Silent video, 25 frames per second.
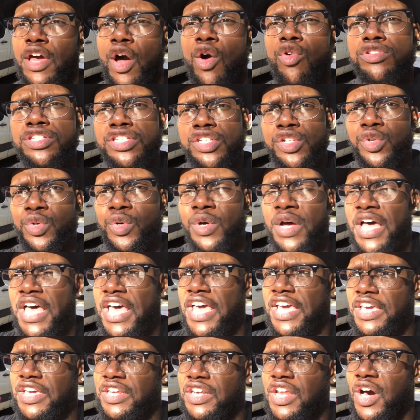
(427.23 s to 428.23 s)
go-to.
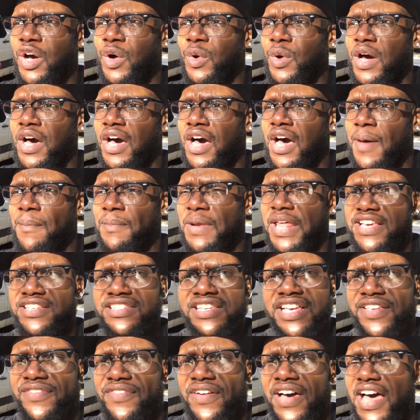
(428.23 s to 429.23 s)
You know, uh, I'm like
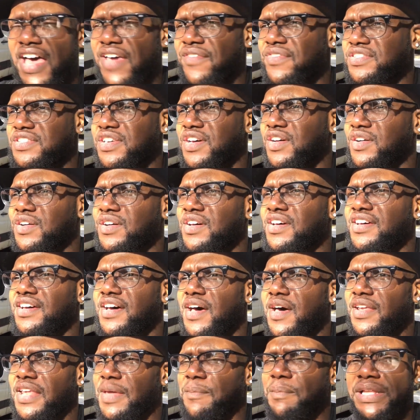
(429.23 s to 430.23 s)
6'5", so
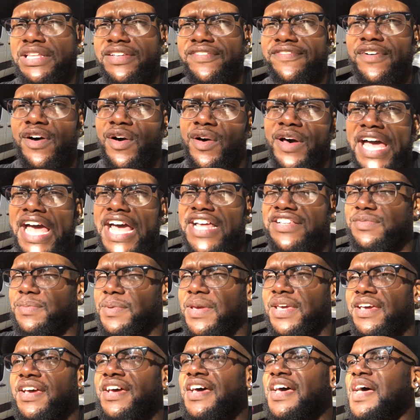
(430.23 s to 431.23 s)
like by default had to
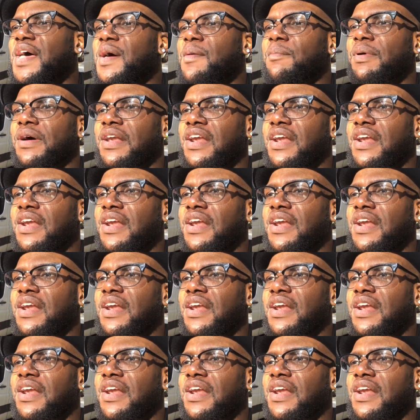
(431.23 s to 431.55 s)
be.